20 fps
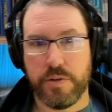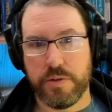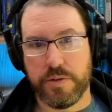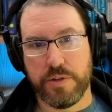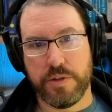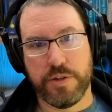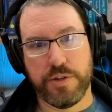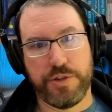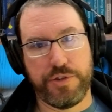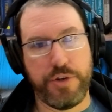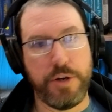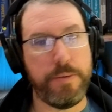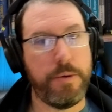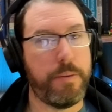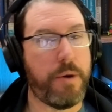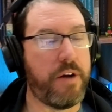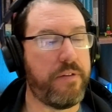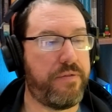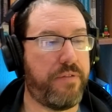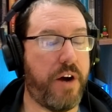
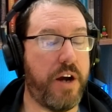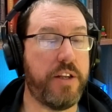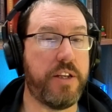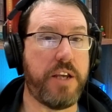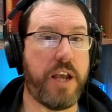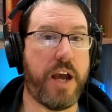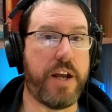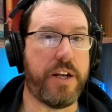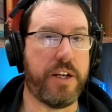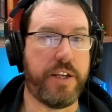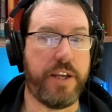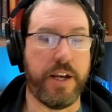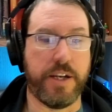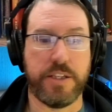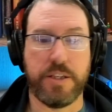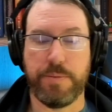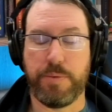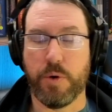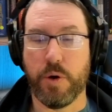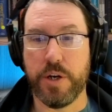StreamerBot finally added Kick
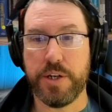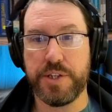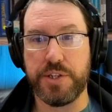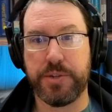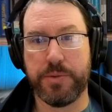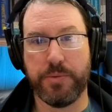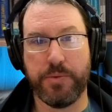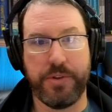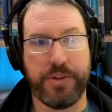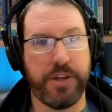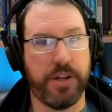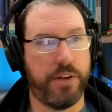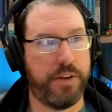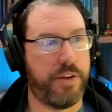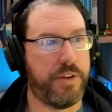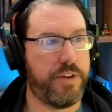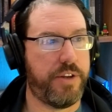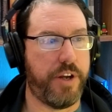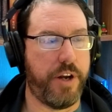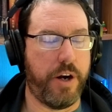support with
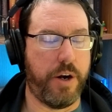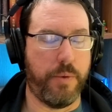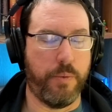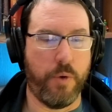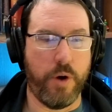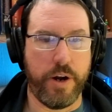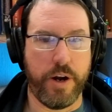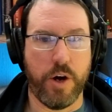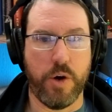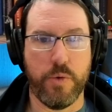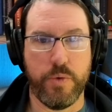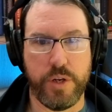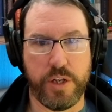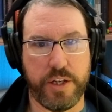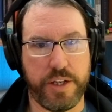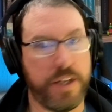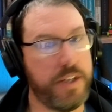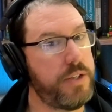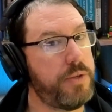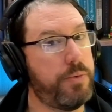their 1.0
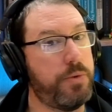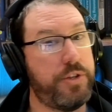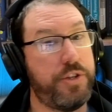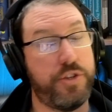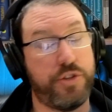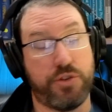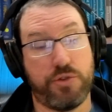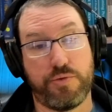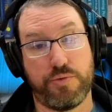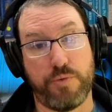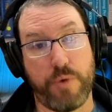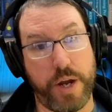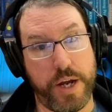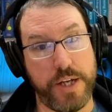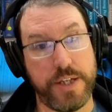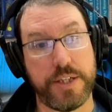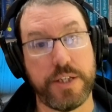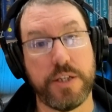release, which is great.